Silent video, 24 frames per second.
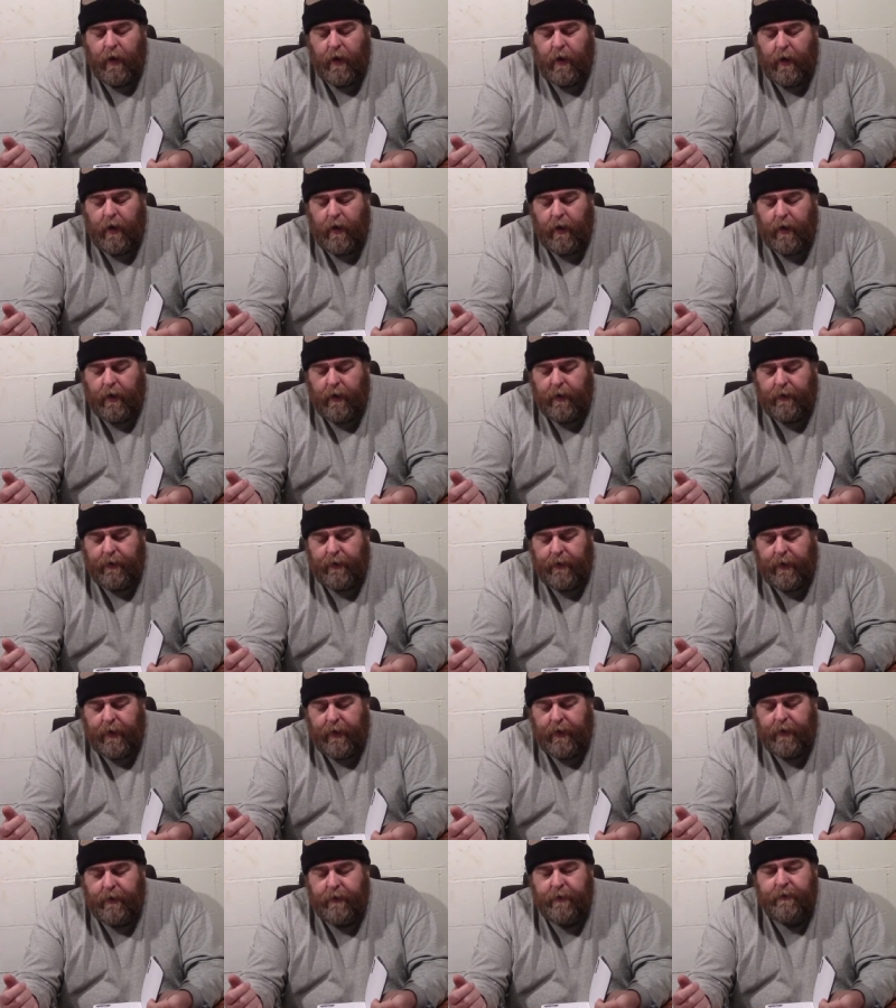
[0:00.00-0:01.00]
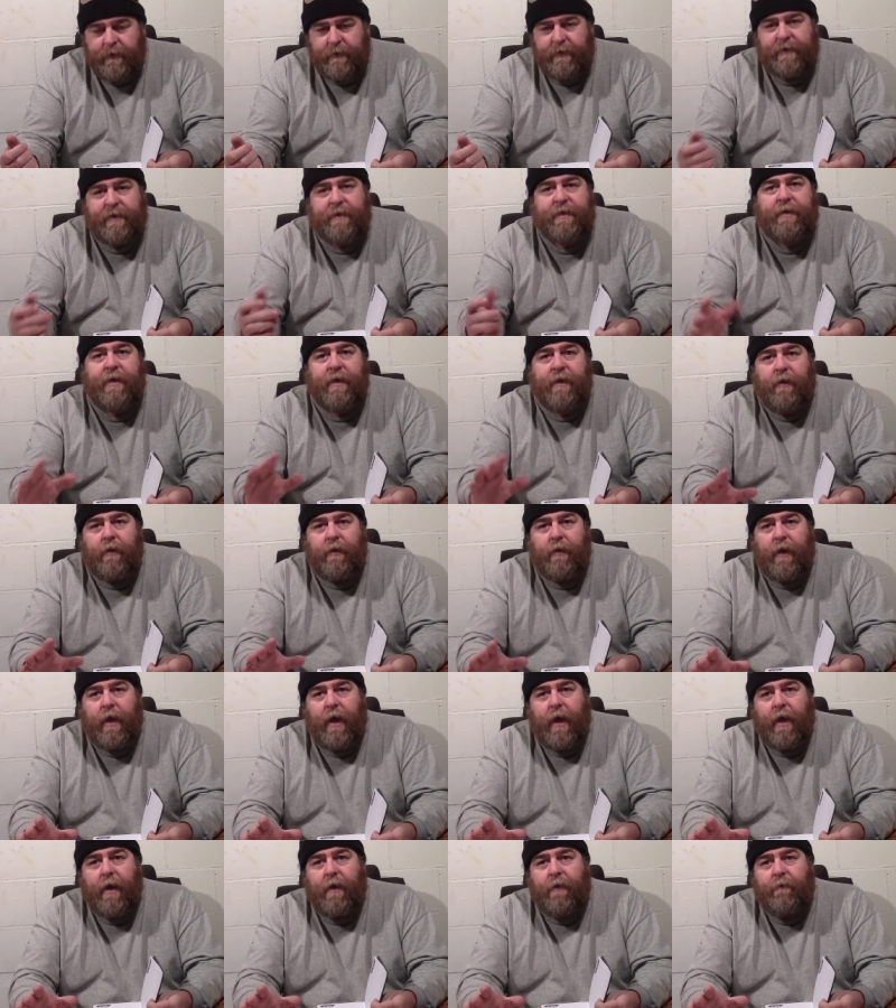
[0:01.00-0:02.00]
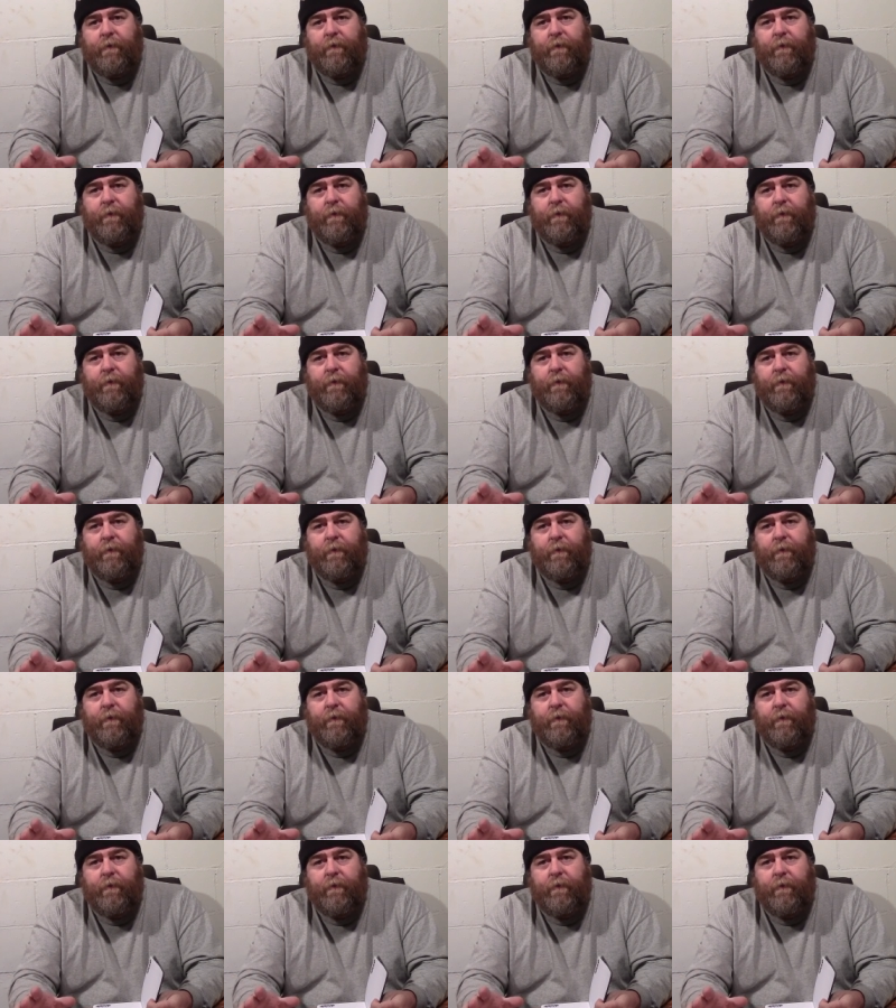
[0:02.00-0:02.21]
and then still life.